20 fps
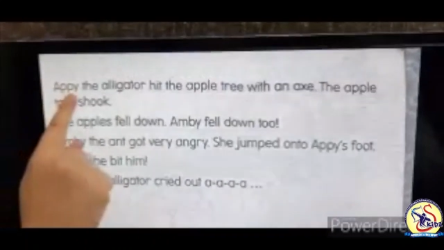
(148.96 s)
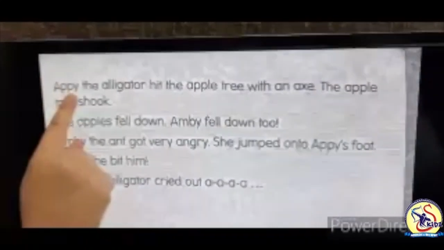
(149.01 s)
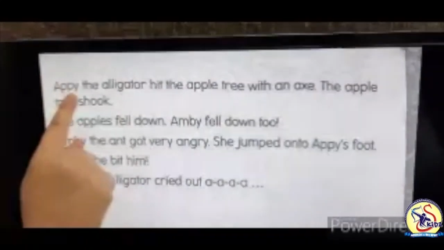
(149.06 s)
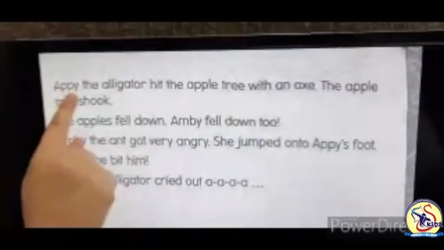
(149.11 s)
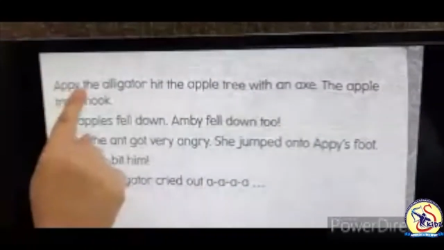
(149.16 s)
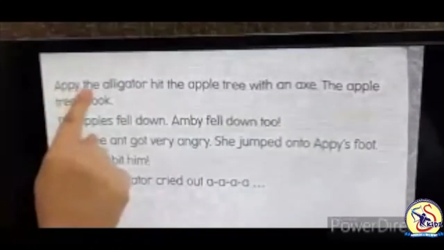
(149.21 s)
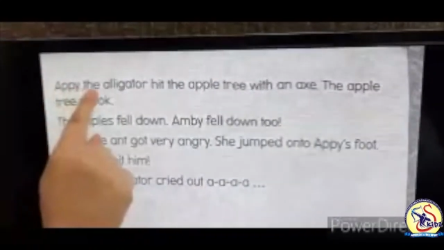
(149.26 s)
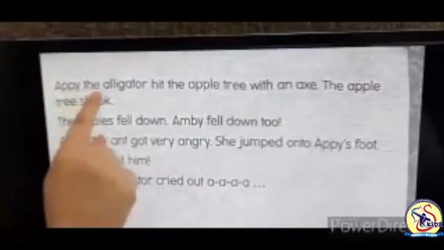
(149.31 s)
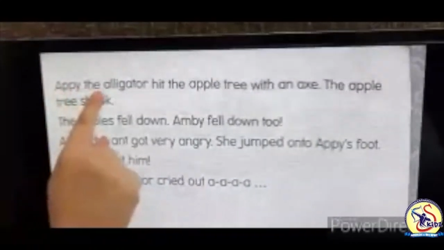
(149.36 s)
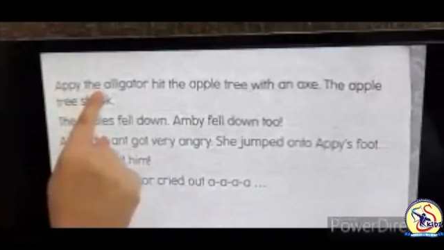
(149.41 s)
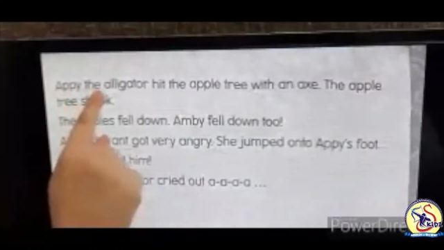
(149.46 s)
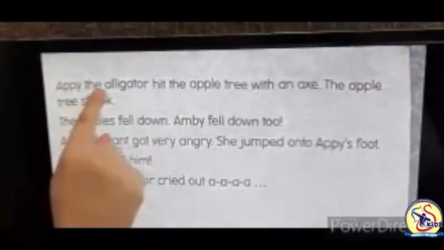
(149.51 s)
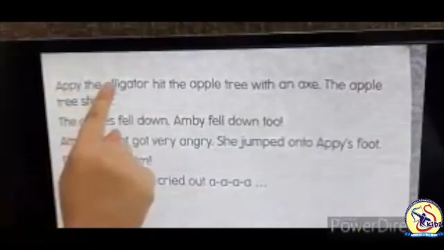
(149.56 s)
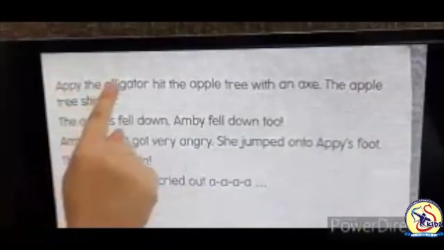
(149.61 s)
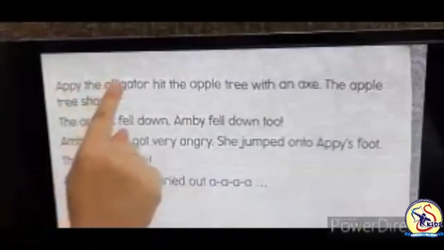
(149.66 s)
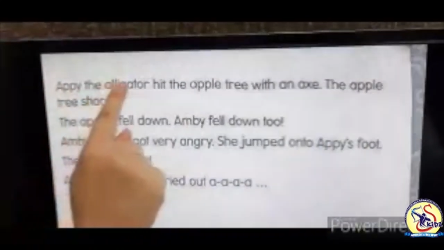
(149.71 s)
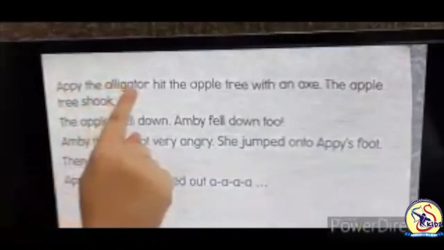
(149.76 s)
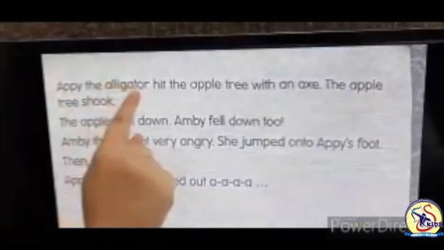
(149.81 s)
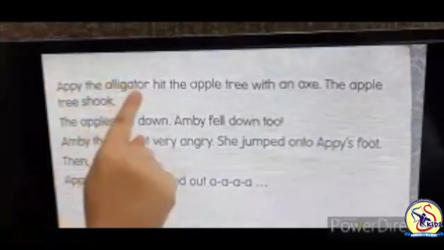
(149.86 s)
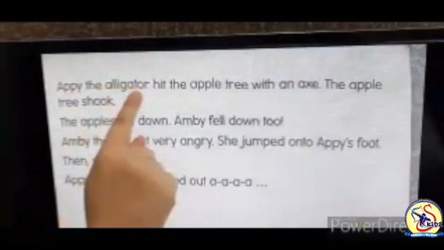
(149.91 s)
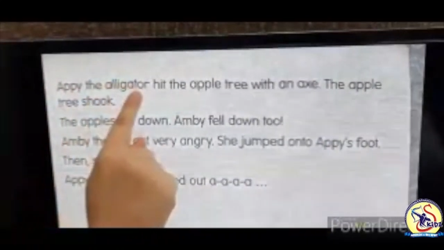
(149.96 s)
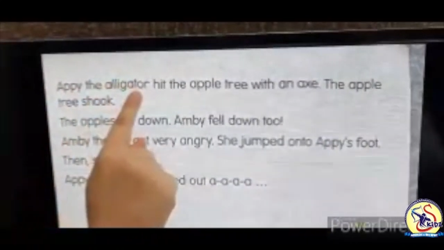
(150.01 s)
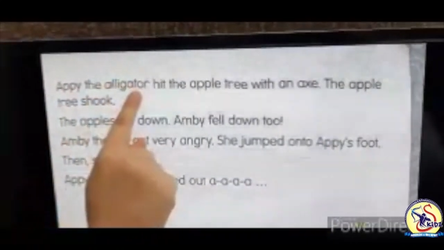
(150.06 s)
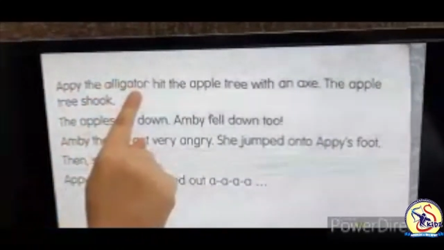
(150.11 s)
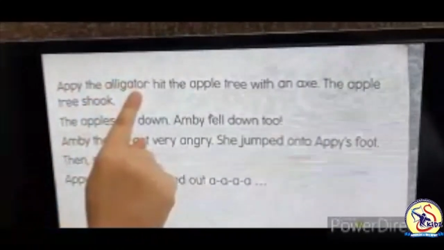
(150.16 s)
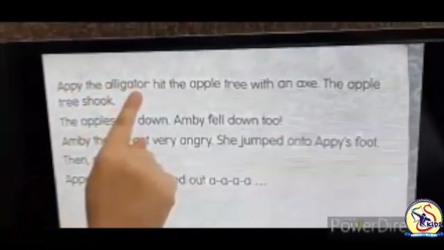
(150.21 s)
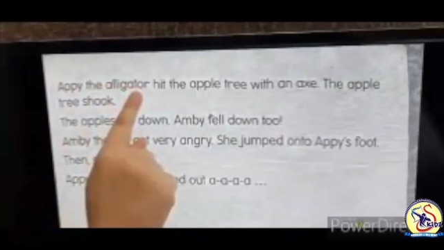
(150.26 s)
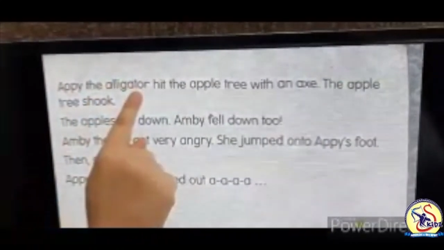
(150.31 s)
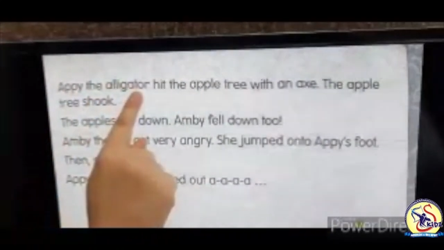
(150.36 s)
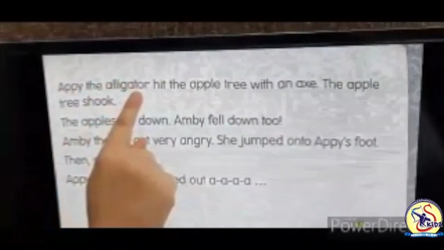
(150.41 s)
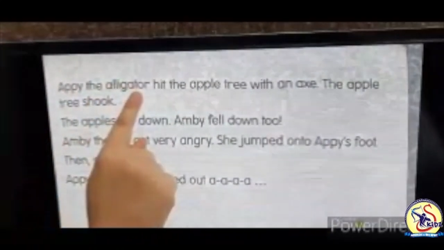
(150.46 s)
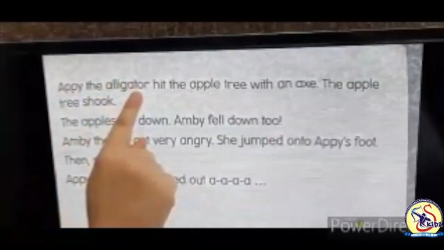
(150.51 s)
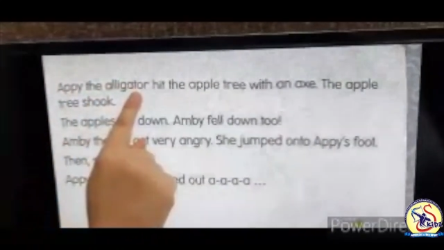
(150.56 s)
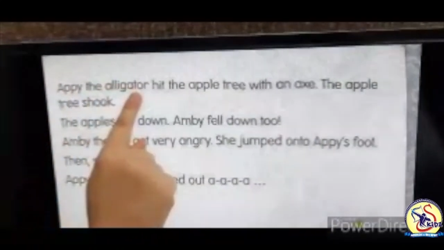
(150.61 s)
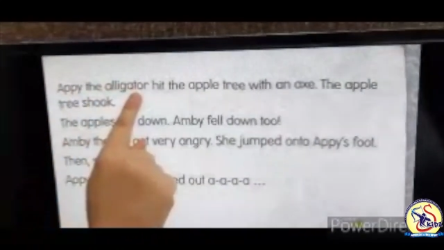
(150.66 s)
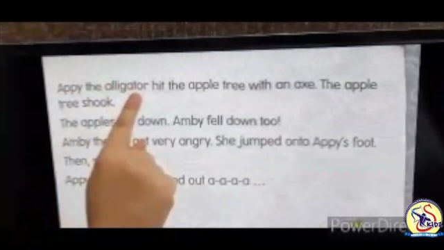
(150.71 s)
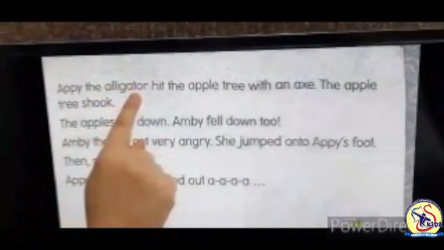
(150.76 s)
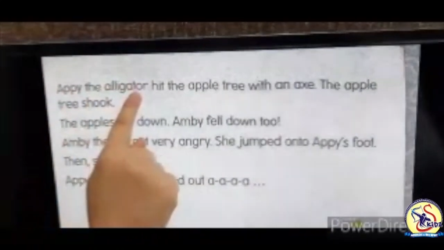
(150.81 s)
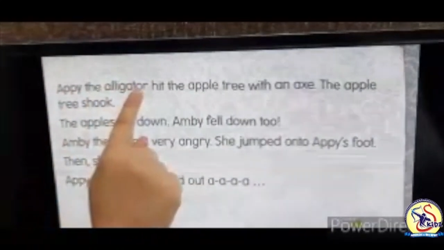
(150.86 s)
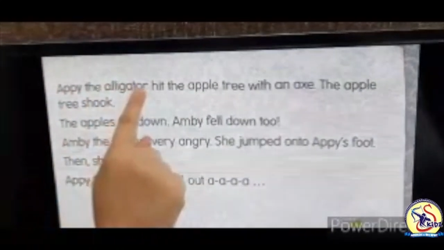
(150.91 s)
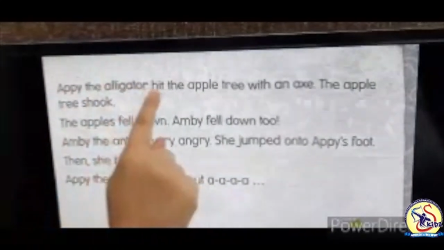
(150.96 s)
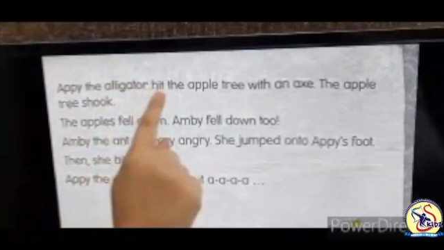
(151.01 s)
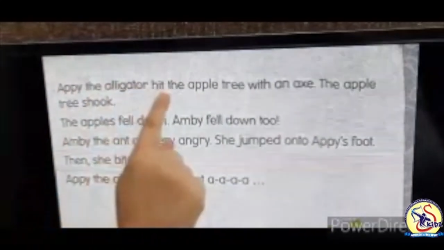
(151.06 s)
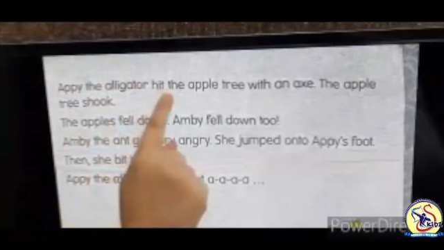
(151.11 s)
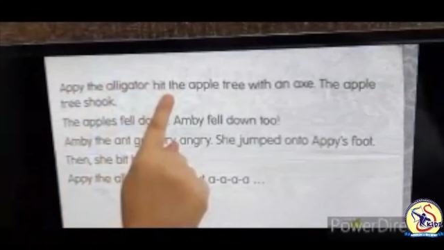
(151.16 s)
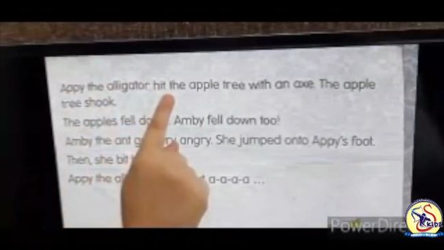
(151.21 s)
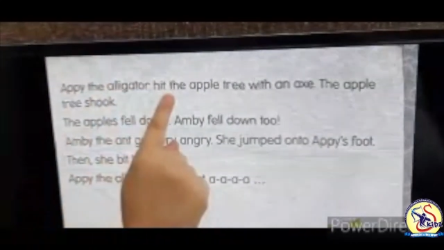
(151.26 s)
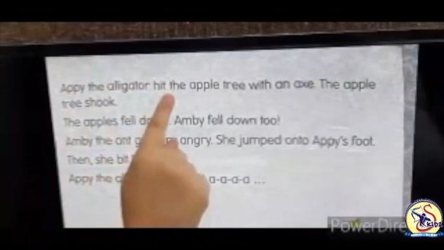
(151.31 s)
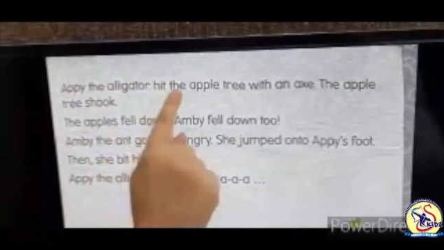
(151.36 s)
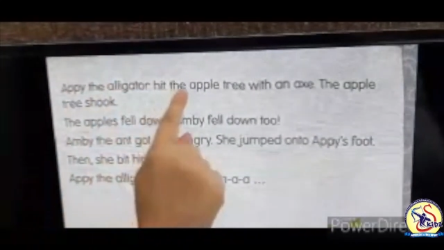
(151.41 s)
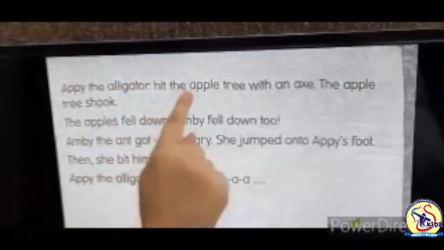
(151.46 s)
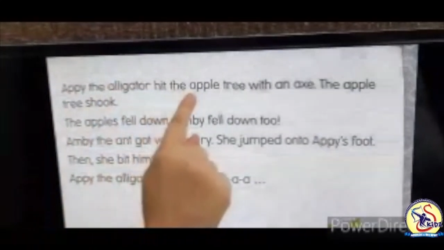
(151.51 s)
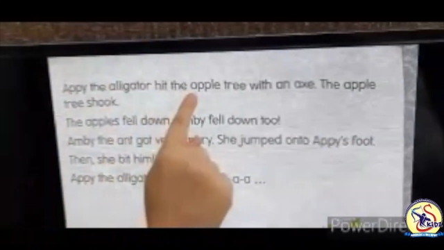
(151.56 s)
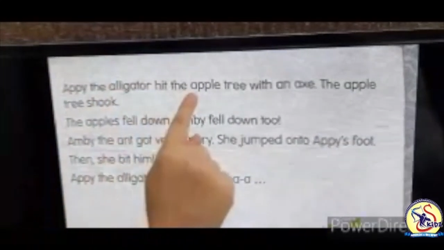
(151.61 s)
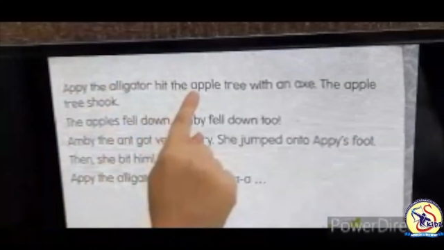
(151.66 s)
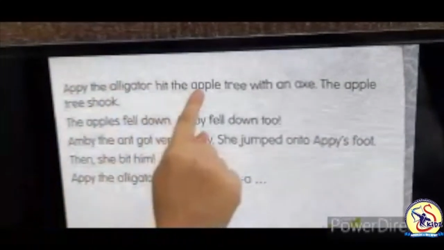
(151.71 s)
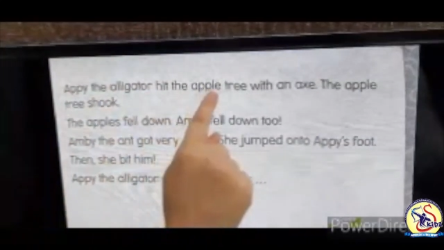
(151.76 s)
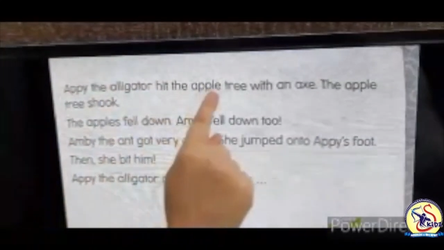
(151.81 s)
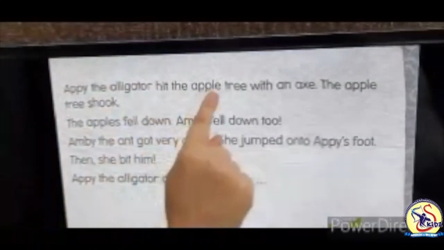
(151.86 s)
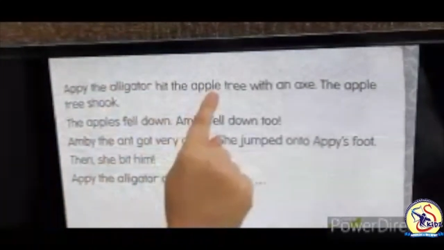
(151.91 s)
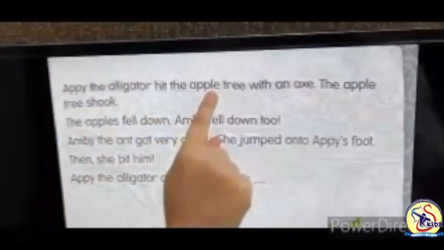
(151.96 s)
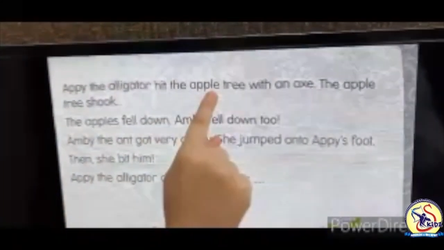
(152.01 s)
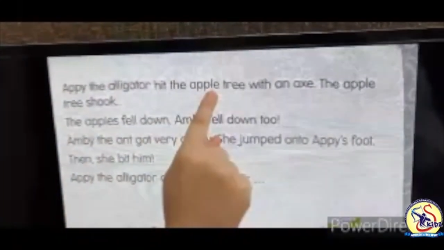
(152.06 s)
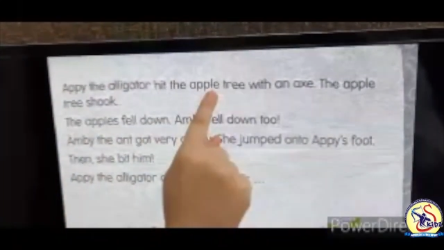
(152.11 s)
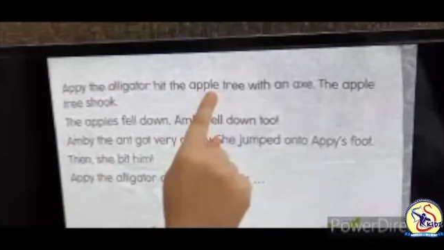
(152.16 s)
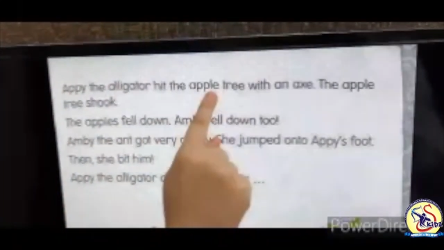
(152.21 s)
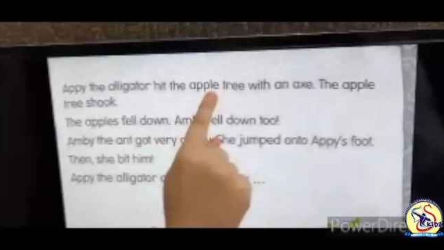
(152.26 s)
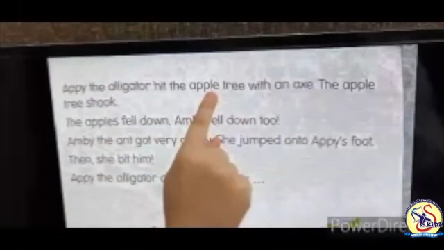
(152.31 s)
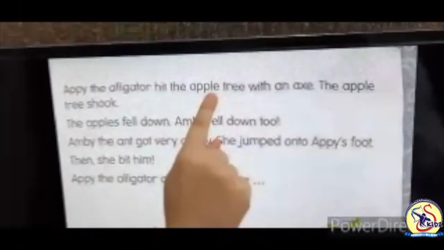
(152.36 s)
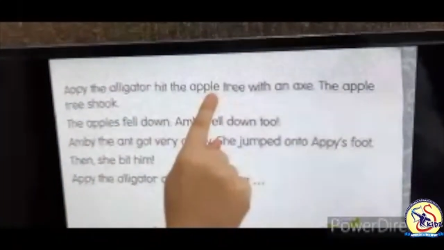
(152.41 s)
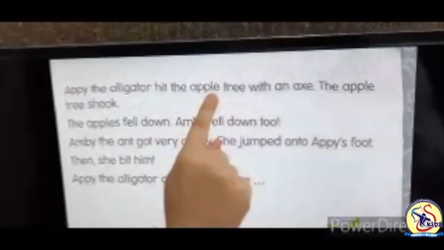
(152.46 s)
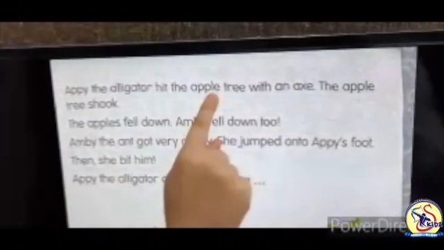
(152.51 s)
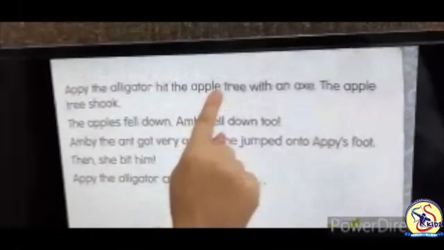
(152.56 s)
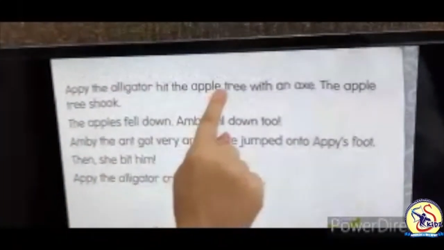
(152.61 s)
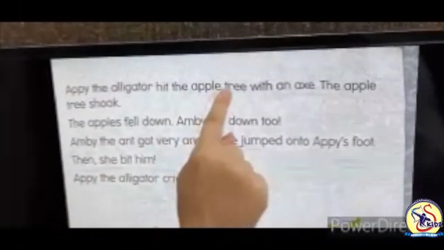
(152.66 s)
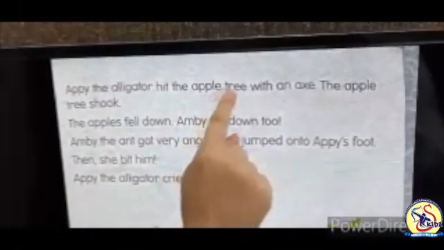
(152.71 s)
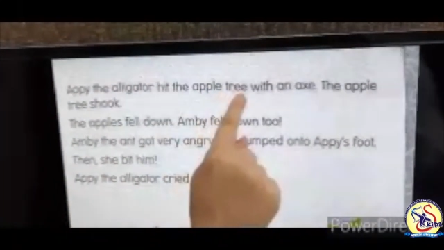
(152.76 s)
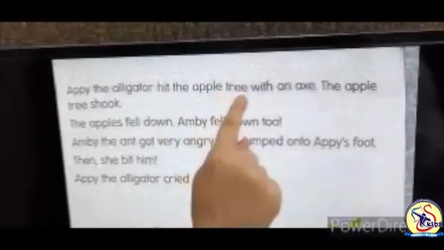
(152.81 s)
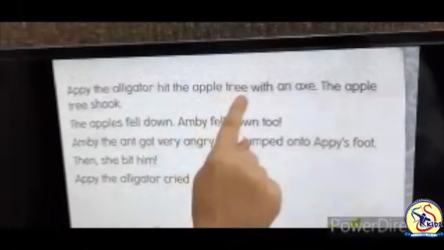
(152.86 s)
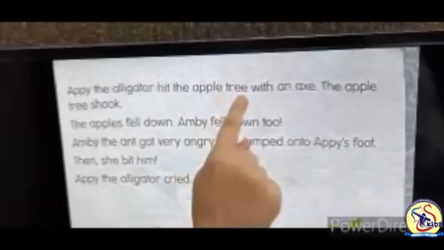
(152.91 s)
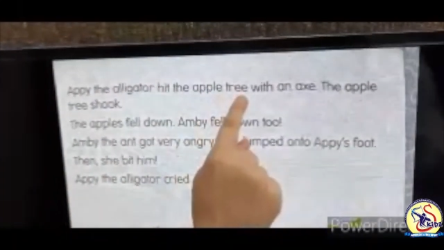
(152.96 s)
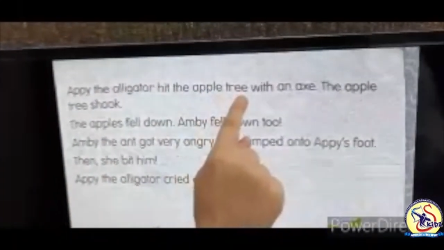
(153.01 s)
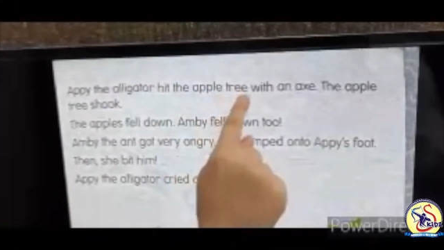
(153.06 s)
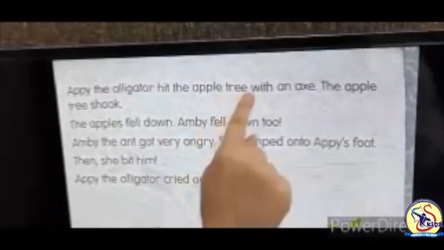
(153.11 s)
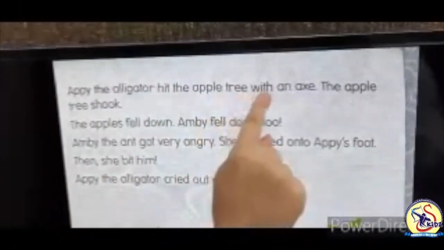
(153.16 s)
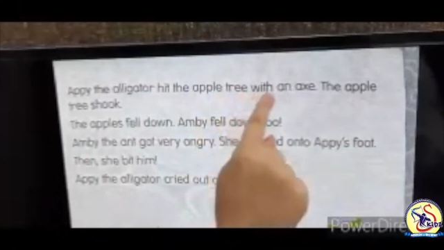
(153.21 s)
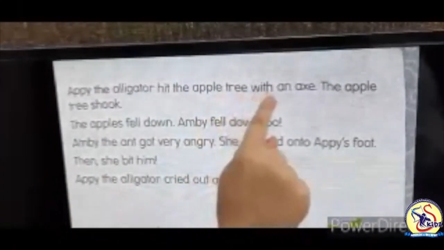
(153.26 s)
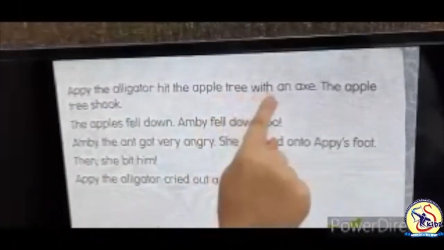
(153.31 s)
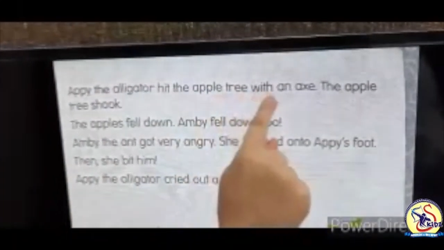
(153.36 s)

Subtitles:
(no speaker visible)